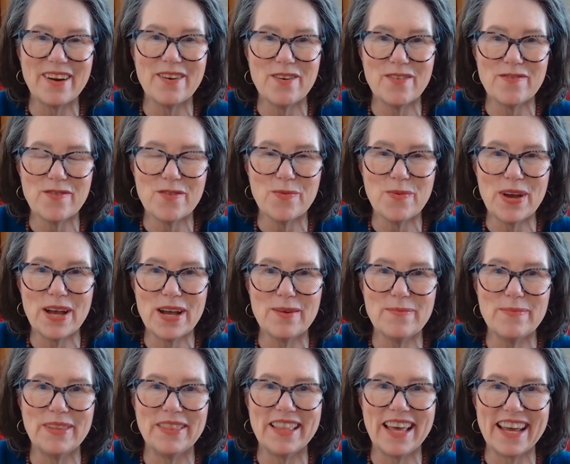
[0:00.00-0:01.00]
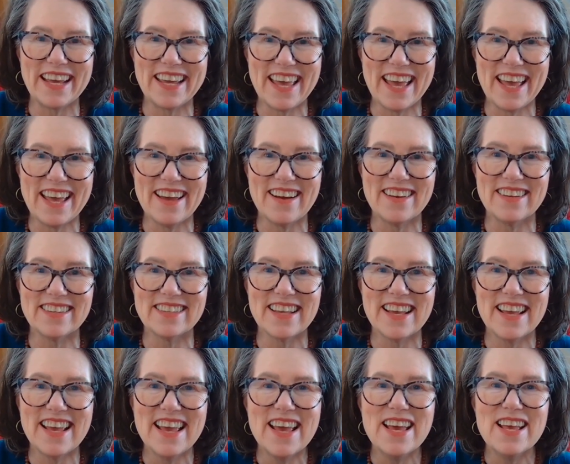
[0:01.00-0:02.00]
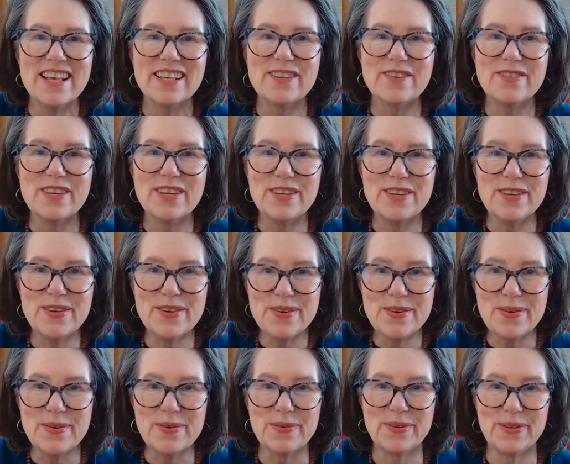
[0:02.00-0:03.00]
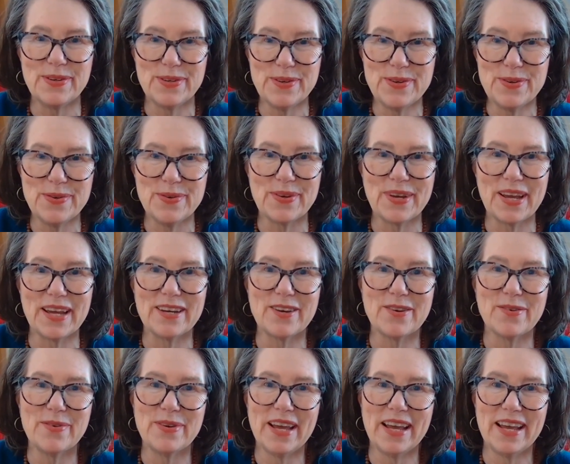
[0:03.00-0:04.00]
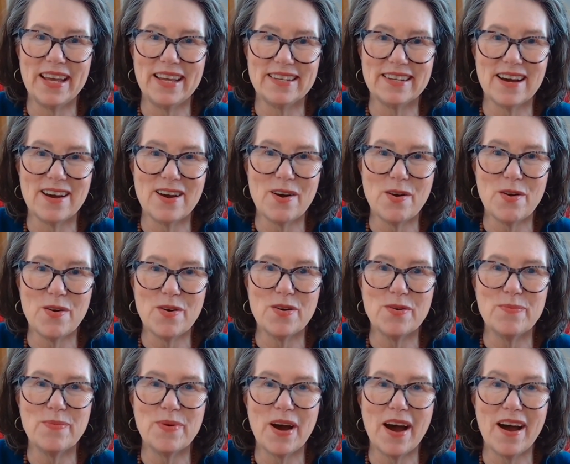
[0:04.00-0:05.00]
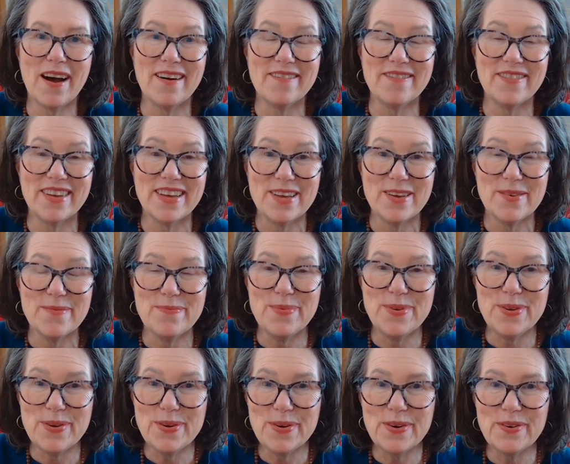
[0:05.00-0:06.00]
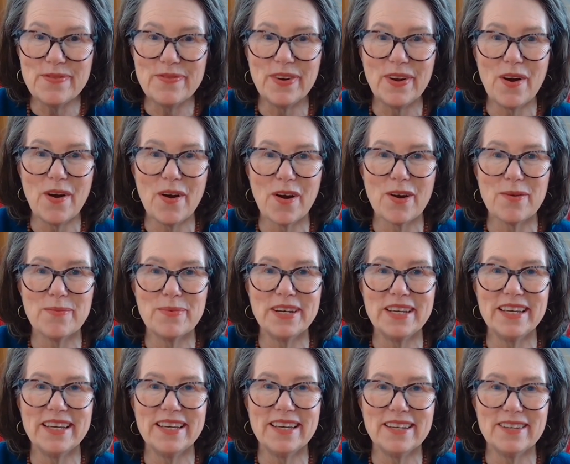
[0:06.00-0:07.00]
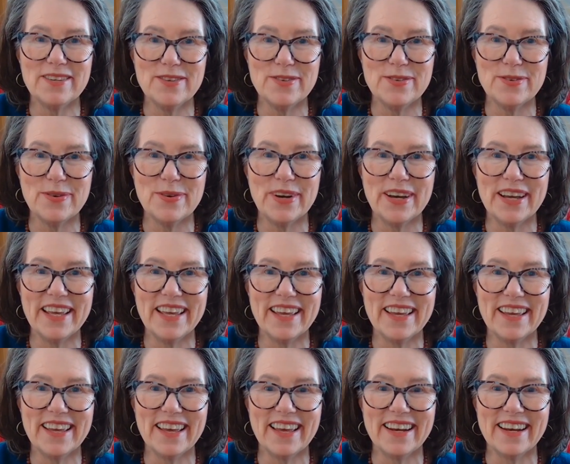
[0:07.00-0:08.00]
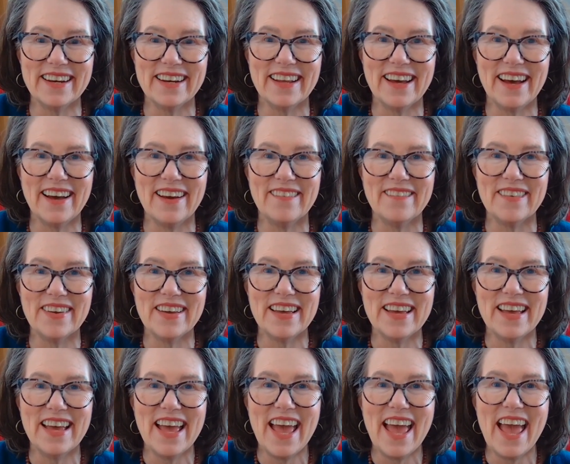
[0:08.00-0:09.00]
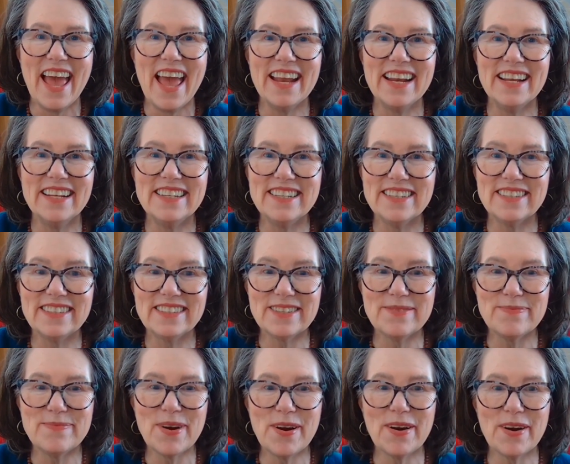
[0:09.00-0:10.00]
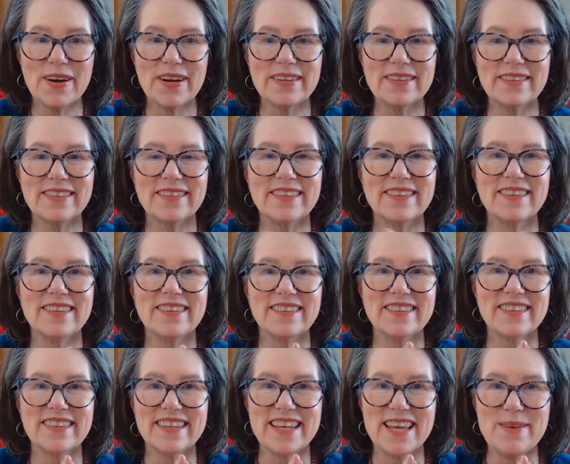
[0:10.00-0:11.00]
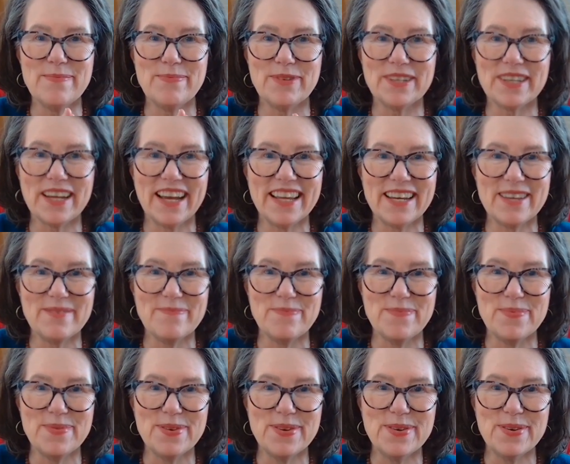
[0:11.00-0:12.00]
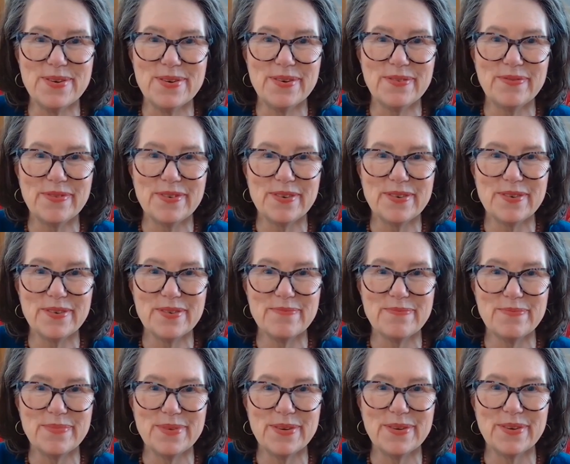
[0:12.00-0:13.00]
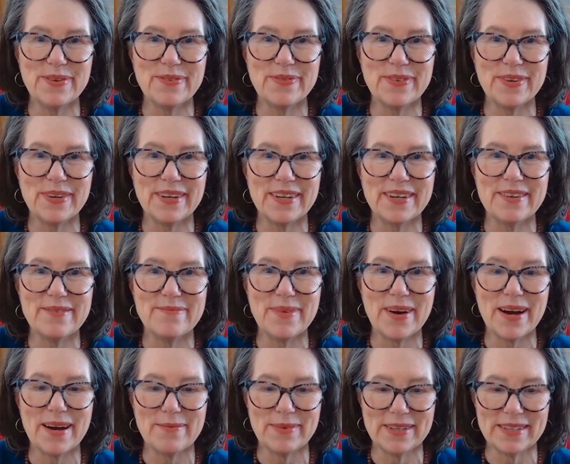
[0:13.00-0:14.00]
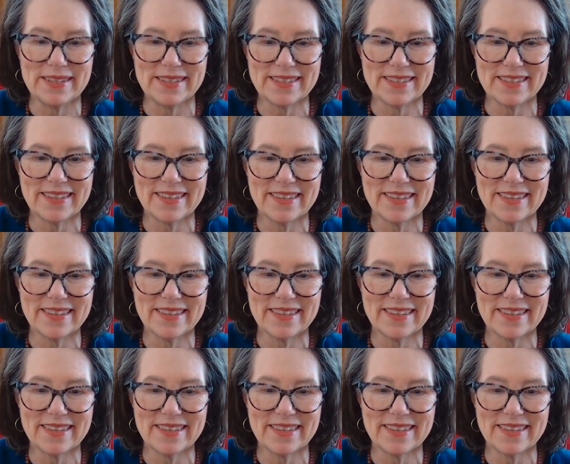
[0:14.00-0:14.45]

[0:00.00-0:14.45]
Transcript: overwhelm and that chaos so that you too can create a home of beautiful harmony, joy, and love. And until tomorrow, keep shining, beautiful, beautiful mamas.